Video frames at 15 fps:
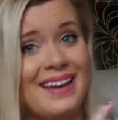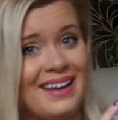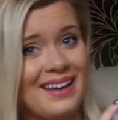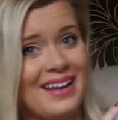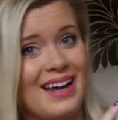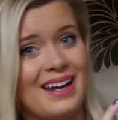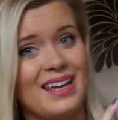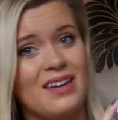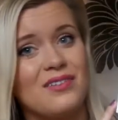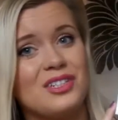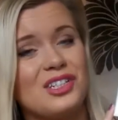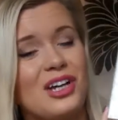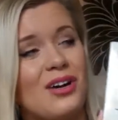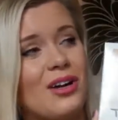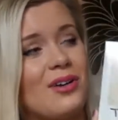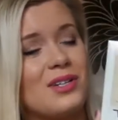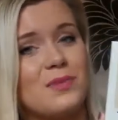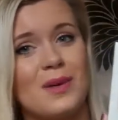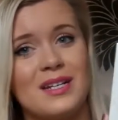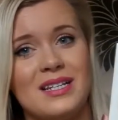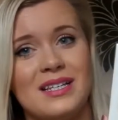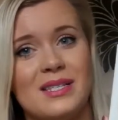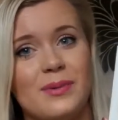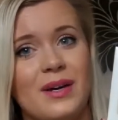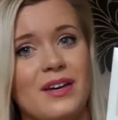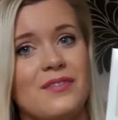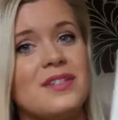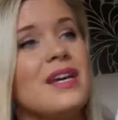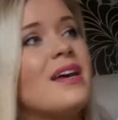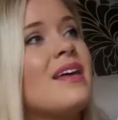Gotta give a shout out to my T-Swift.